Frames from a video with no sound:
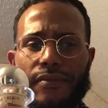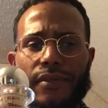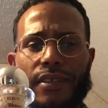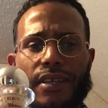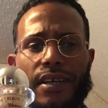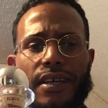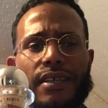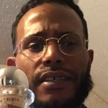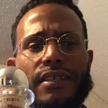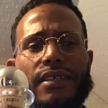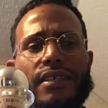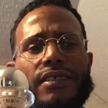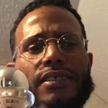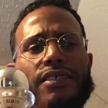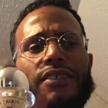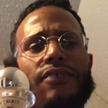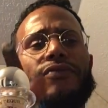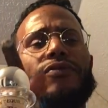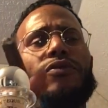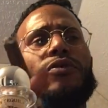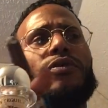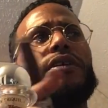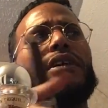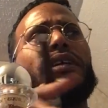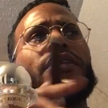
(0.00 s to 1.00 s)
I guess if
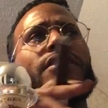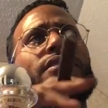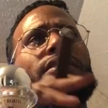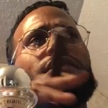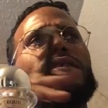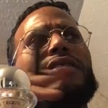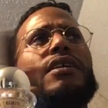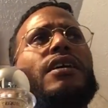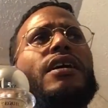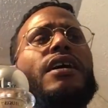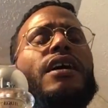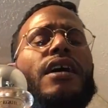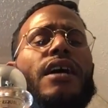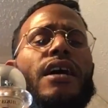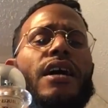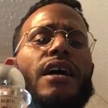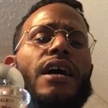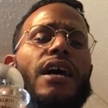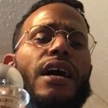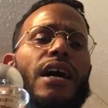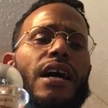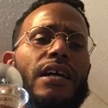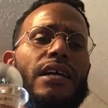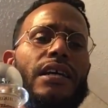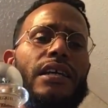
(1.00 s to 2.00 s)
you like
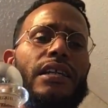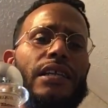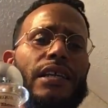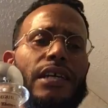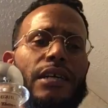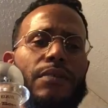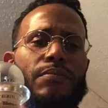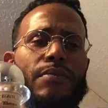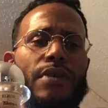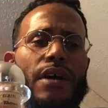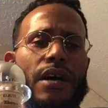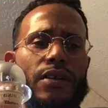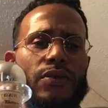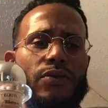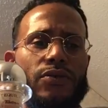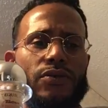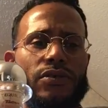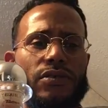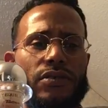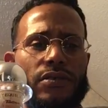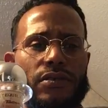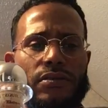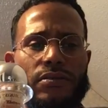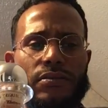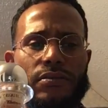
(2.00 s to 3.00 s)
I collect
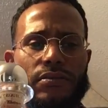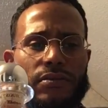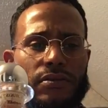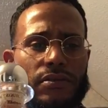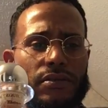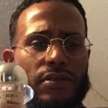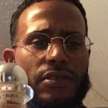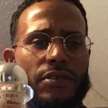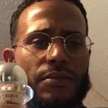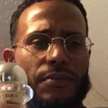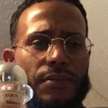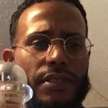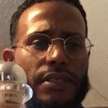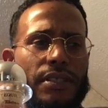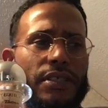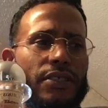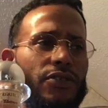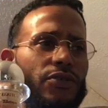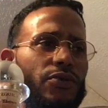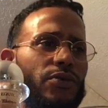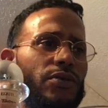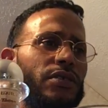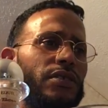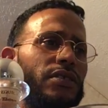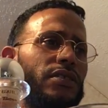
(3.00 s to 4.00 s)
bottles, you know what I mean, as
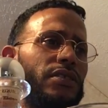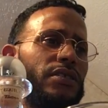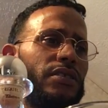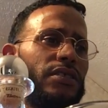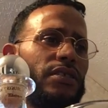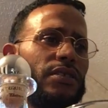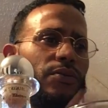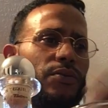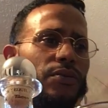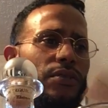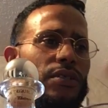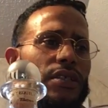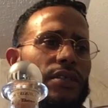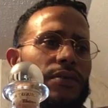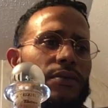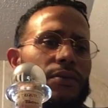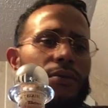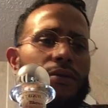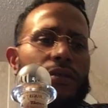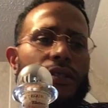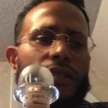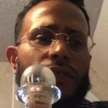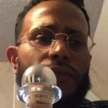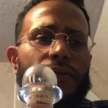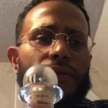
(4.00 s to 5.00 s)
you can see, whatever. You
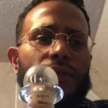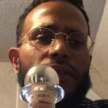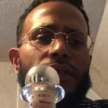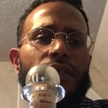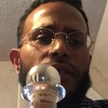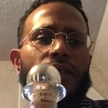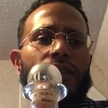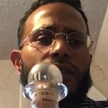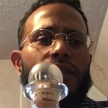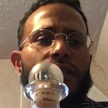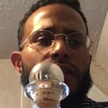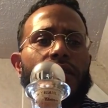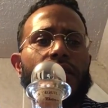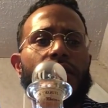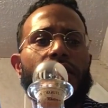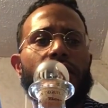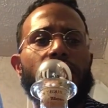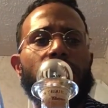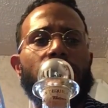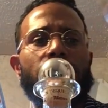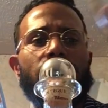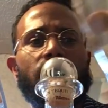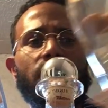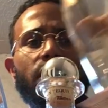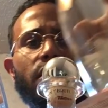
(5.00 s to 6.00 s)
know
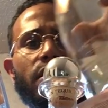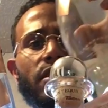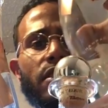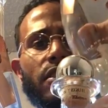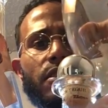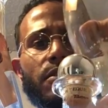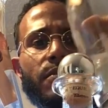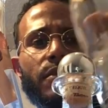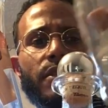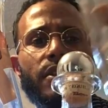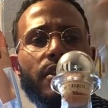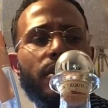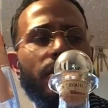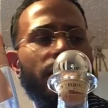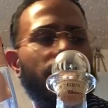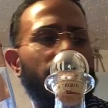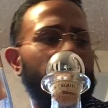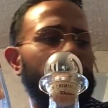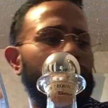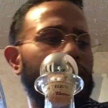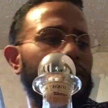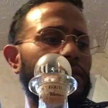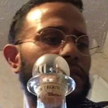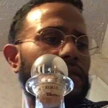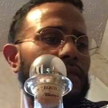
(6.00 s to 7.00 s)
what I mean?
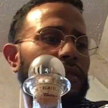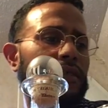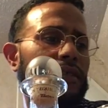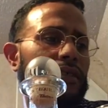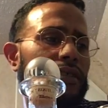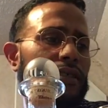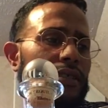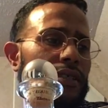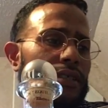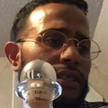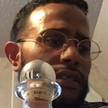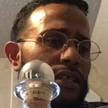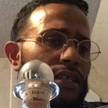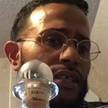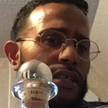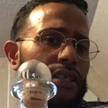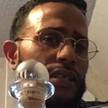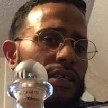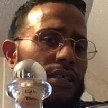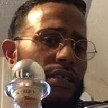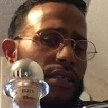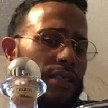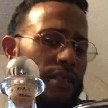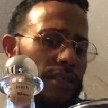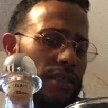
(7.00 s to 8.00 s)

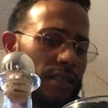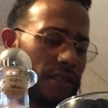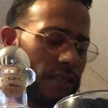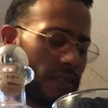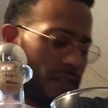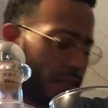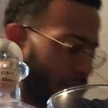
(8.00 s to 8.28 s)
And